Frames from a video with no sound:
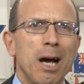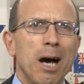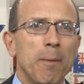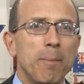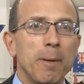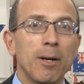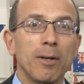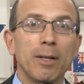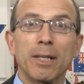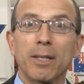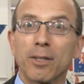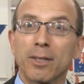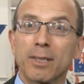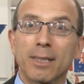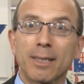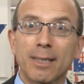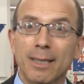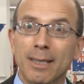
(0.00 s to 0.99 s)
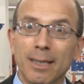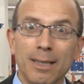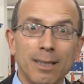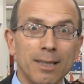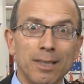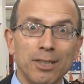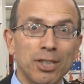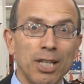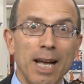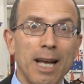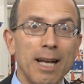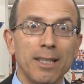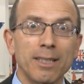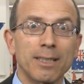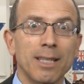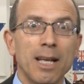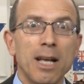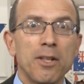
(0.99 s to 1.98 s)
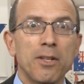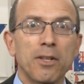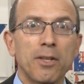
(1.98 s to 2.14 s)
apparently there's still a chance